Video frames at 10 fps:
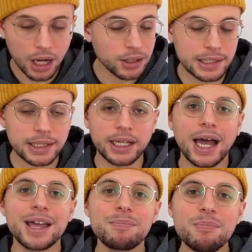Honestly,
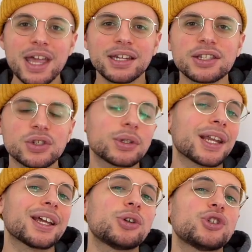I made it so
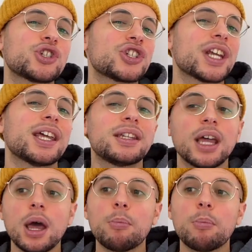that I could shed